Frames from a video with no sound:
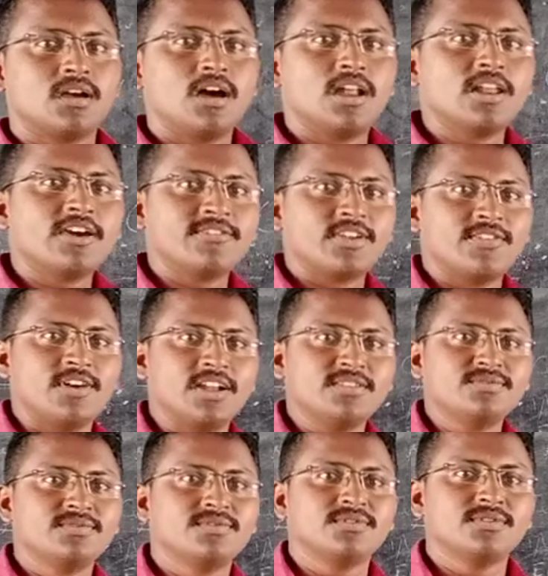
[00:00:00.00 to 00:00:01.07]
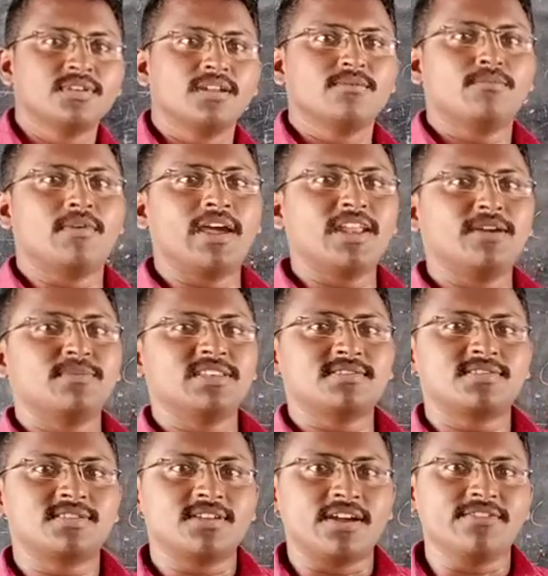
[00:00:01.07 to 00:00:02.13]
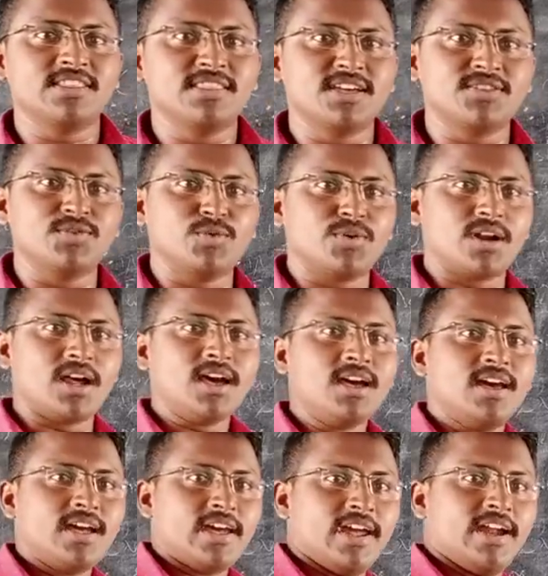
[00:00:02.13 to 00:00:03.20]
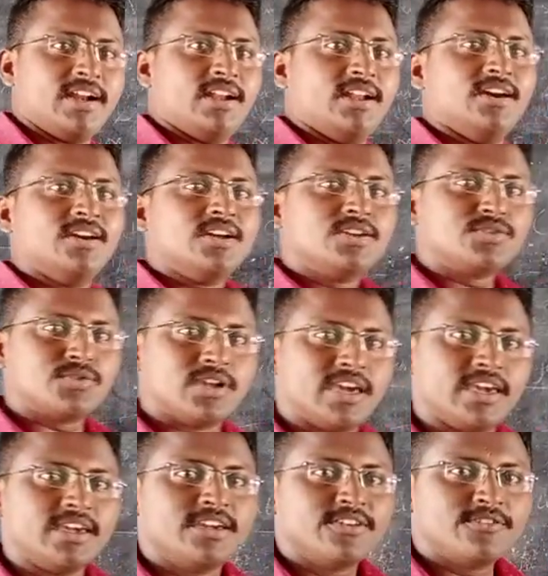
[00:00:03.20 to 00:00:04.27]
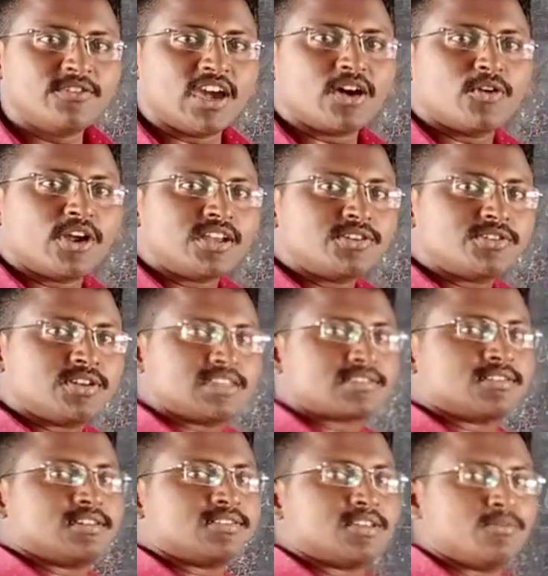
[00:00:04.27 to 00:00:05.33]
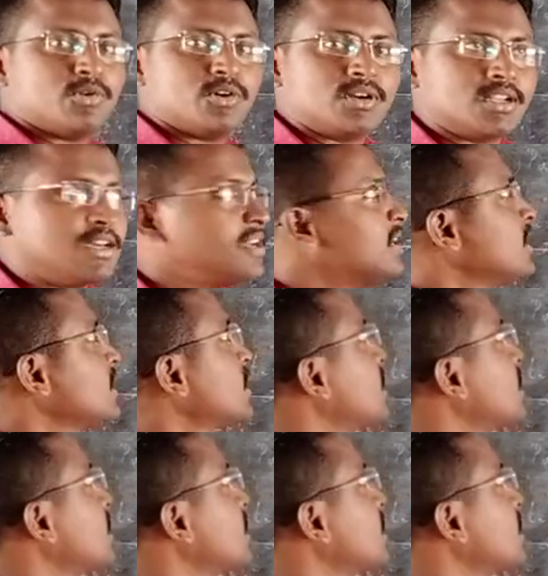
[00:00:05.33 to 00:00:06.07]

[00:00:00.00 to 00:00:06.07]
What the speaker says: Hello everyone, my name is Ravindra Dundra and today we are going to discuss about